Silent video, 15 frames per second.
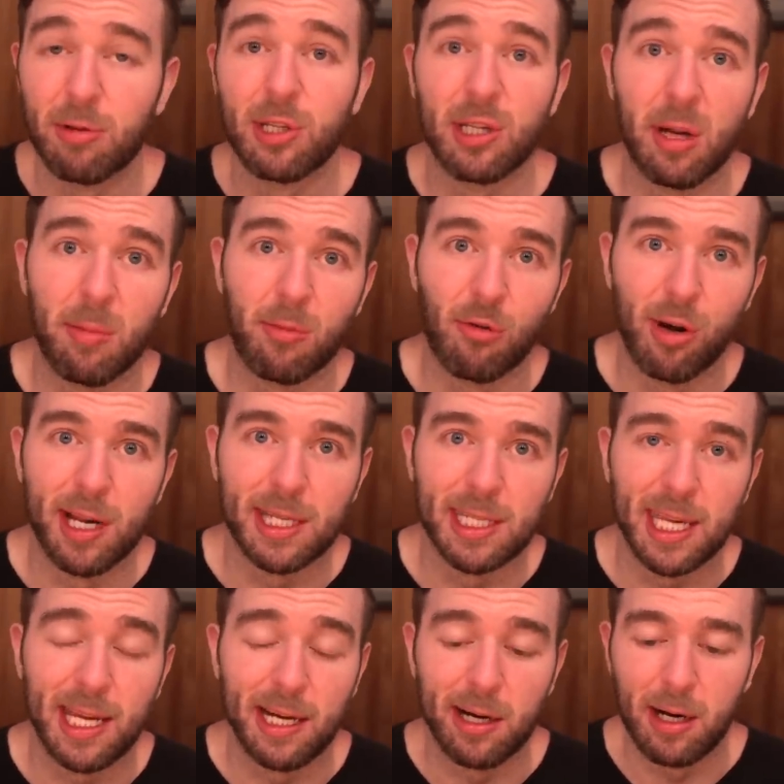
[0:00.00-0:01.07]
some risk
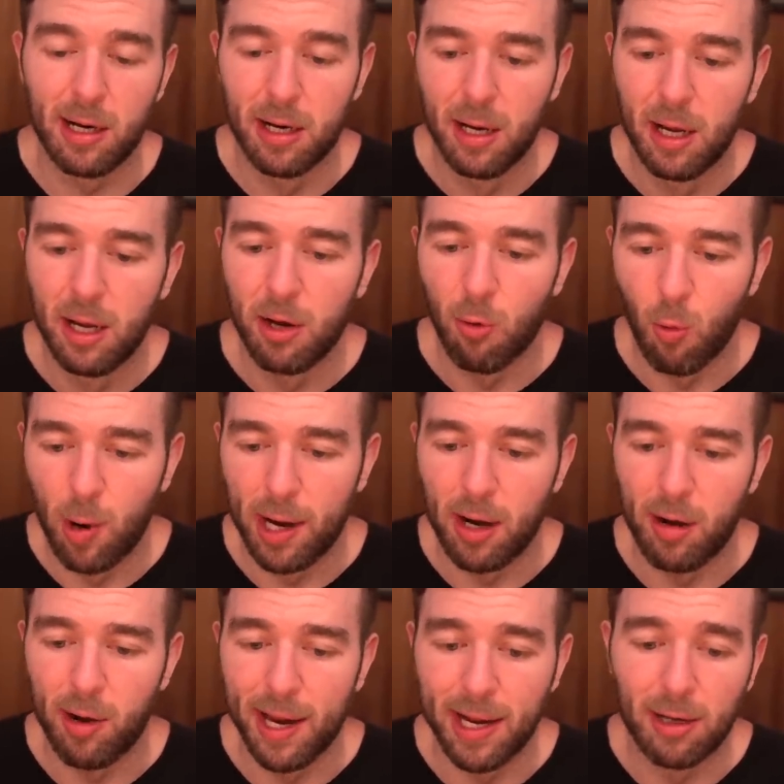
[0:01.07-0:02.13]
here
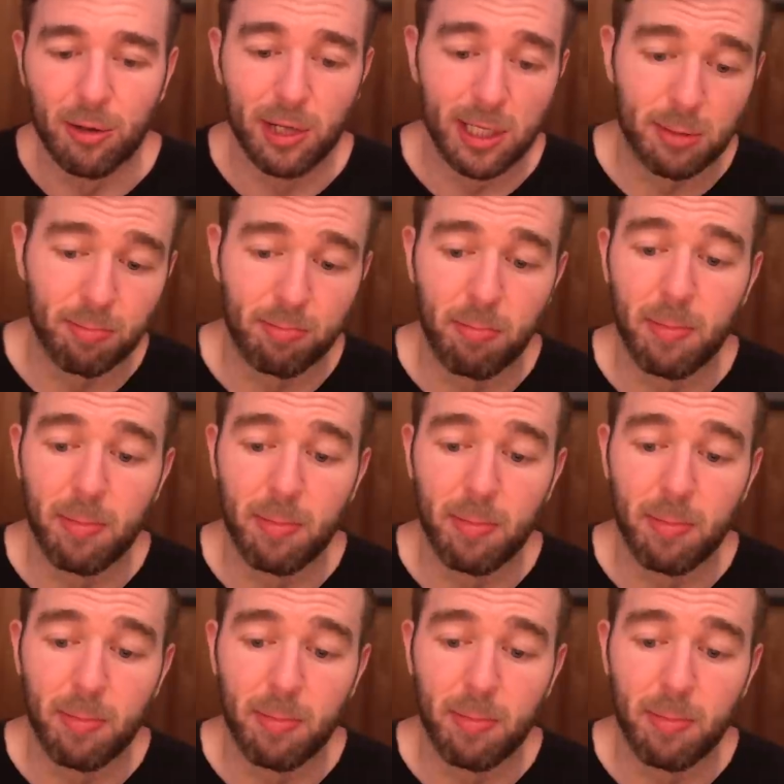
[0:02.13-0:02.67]
where increased